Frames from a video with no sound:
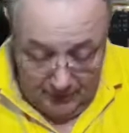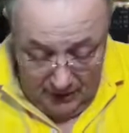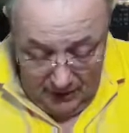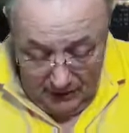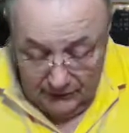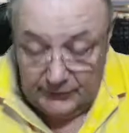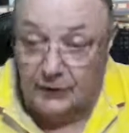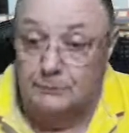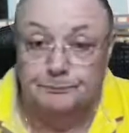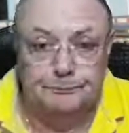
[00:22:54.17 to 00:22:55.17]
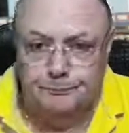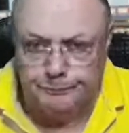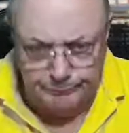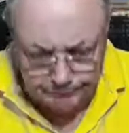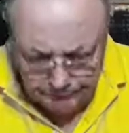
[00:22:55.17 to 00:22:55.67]
and
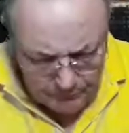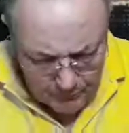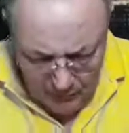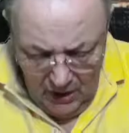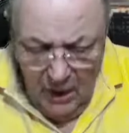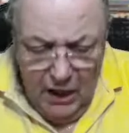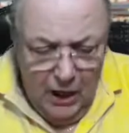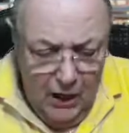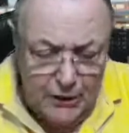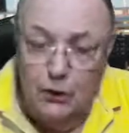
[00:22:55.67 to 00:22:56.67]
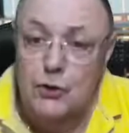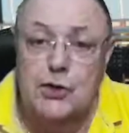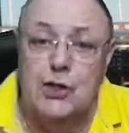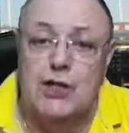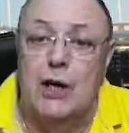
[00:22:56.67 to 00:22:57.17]
I can't
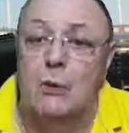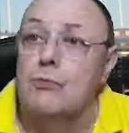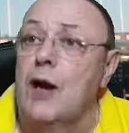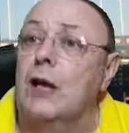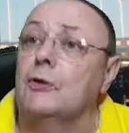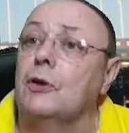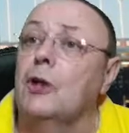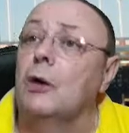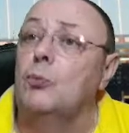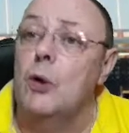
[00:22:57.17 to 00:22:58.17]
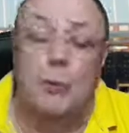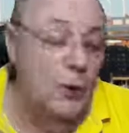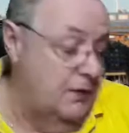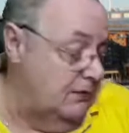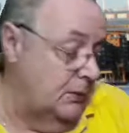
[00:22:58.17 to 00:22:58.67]
just go around and
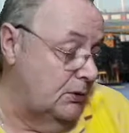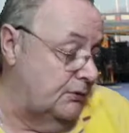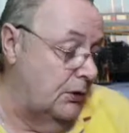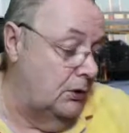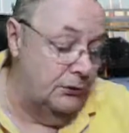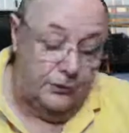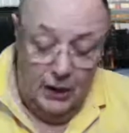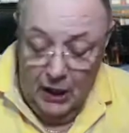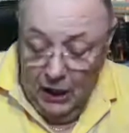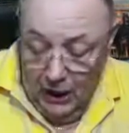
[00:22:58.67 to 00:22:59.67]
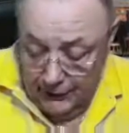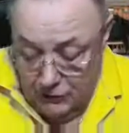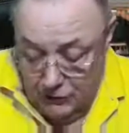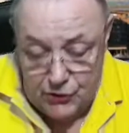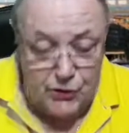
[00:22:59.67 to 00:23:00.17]
wibble, even though it's fast. I
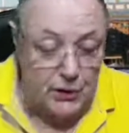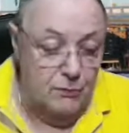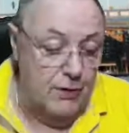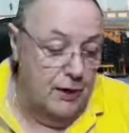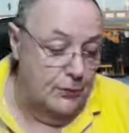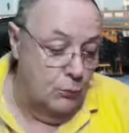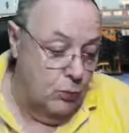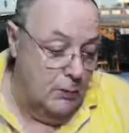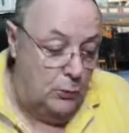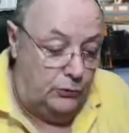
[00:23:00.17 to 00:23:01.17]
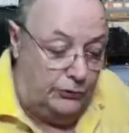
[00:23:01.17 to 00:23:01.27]
can't just go around and wibble